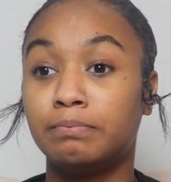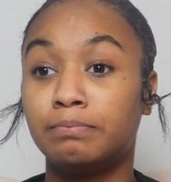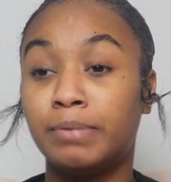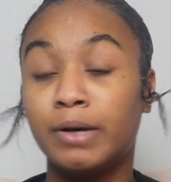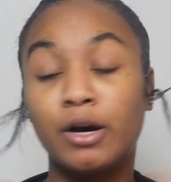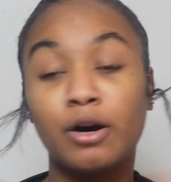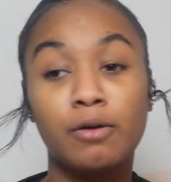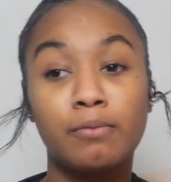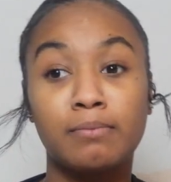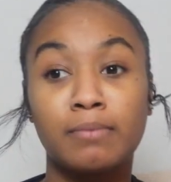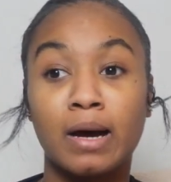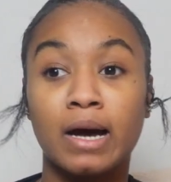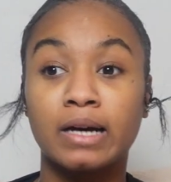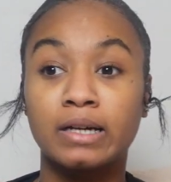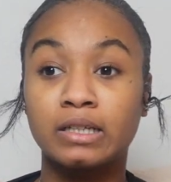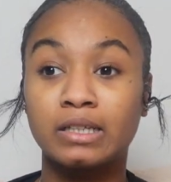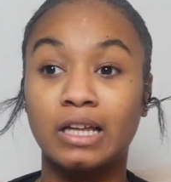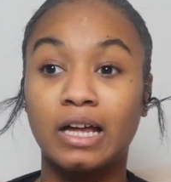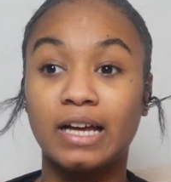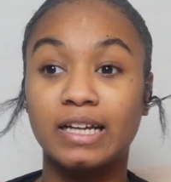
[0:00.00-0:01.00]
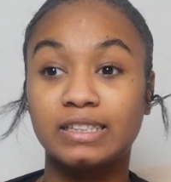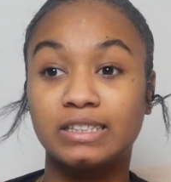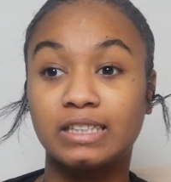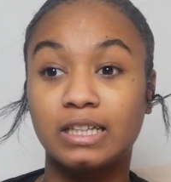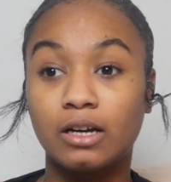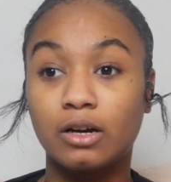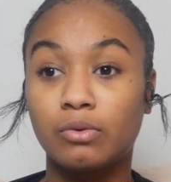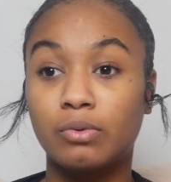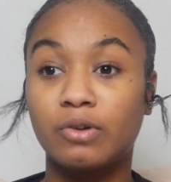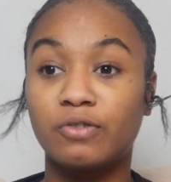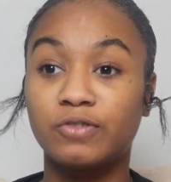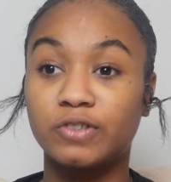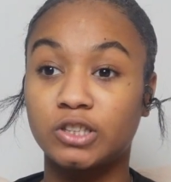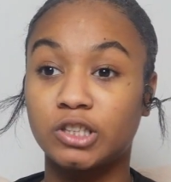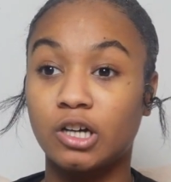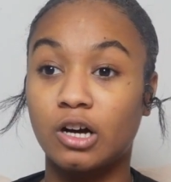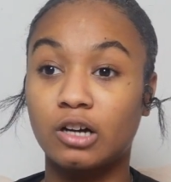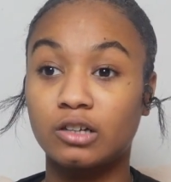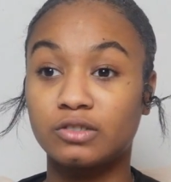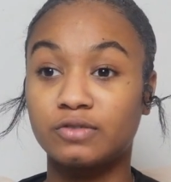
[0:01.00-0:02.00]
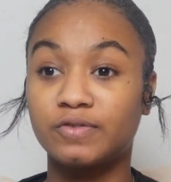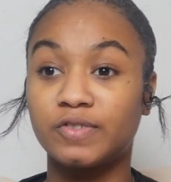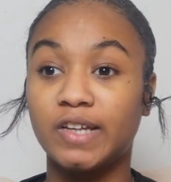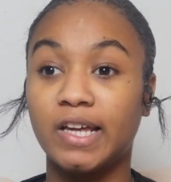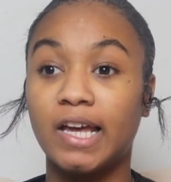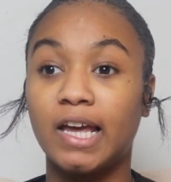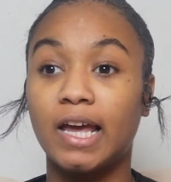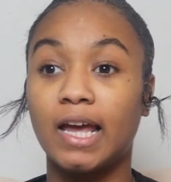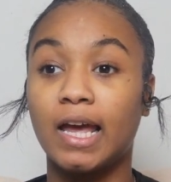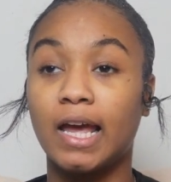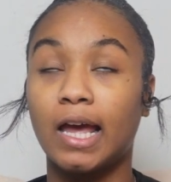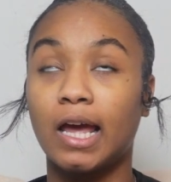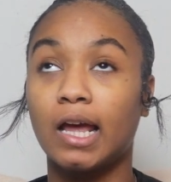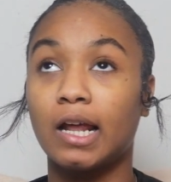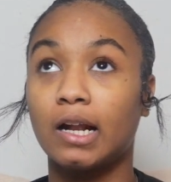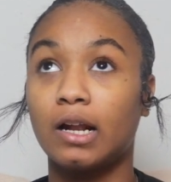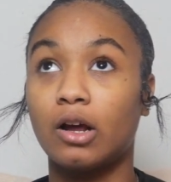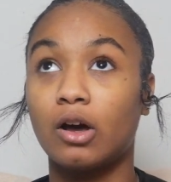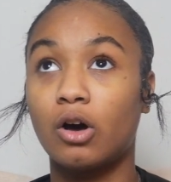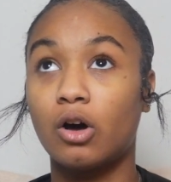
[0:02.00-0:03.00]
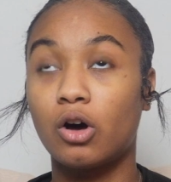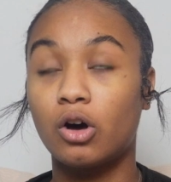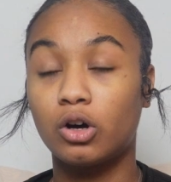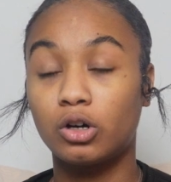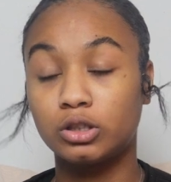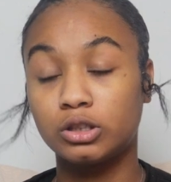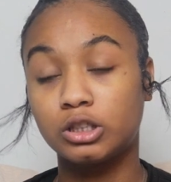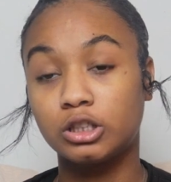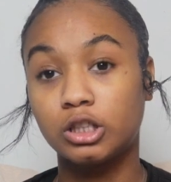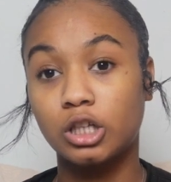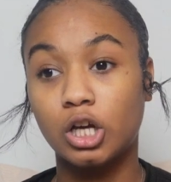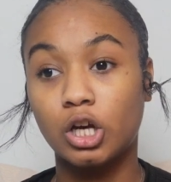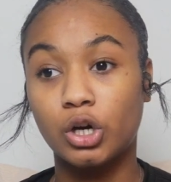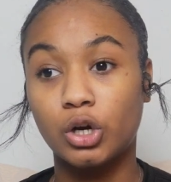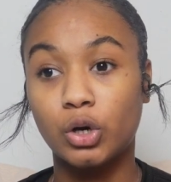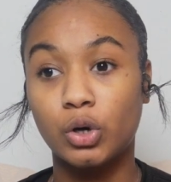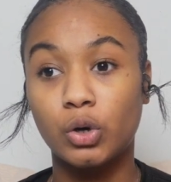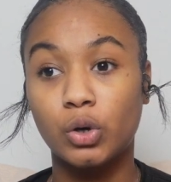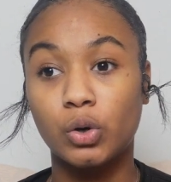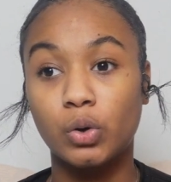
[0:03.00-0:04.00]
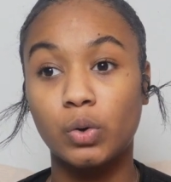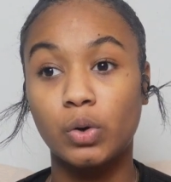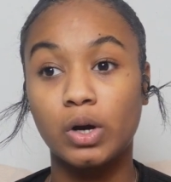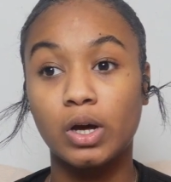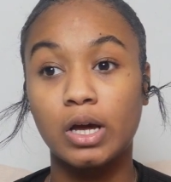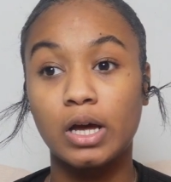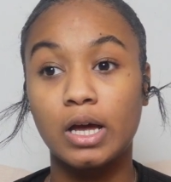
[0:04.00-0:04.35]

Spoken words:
Build my clientele with photography, and also